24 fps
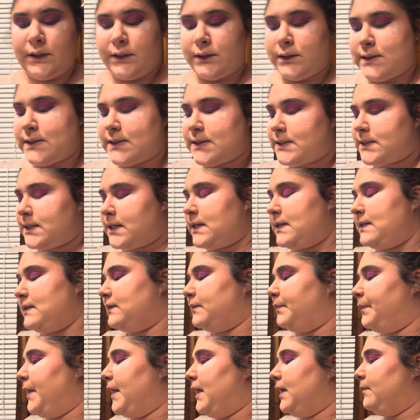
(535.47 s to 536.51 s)
it's not as
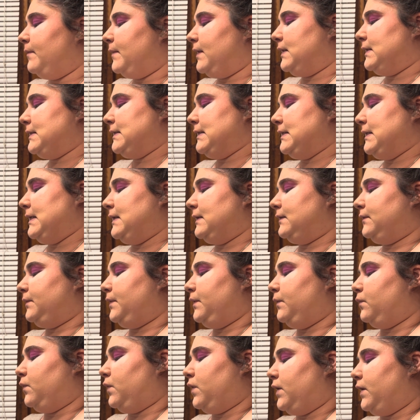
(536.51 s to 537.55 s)
pigmented as we
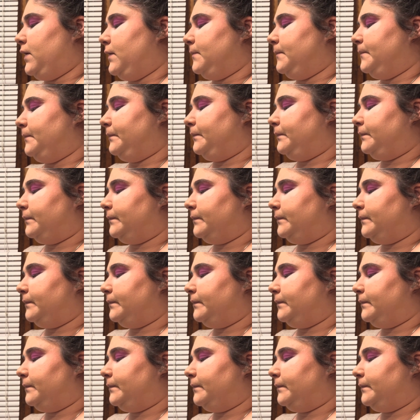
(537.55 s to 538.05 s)
want.